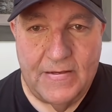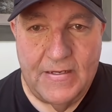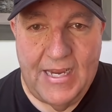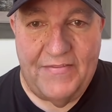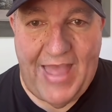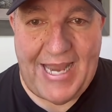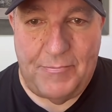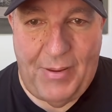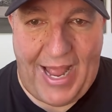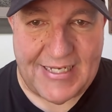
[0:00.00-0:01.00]
And that
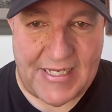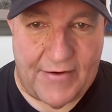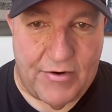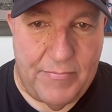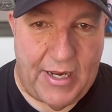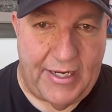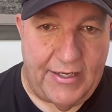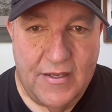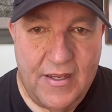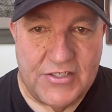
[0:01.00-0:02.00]
impacts everybody.
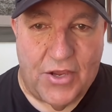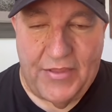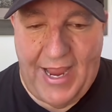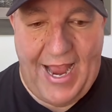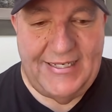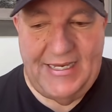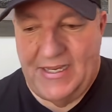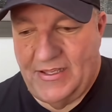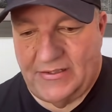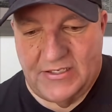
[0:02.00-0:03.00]
So the idea
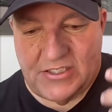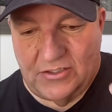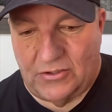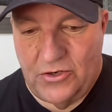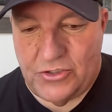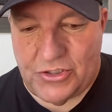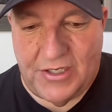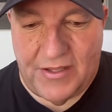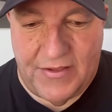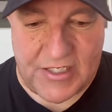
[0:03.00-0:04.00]
that the solution
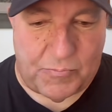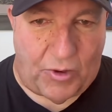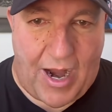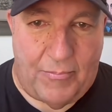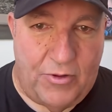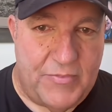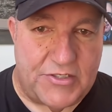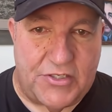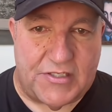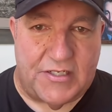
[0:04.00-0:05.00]
to this problem is
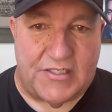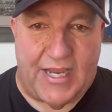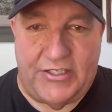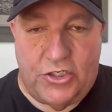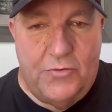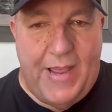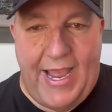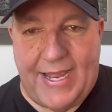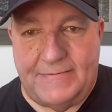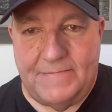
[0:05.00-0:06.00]
just to say, too
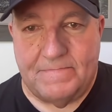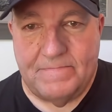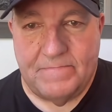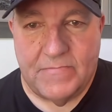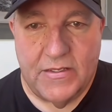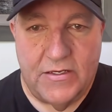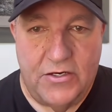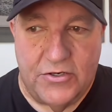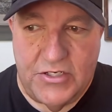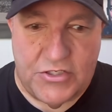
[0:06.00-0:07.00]
bad, you
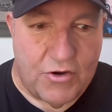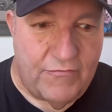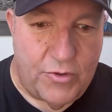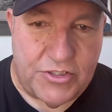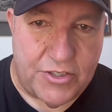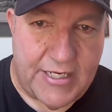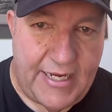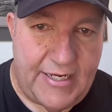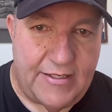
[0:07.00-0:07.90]
deserve what you're getting.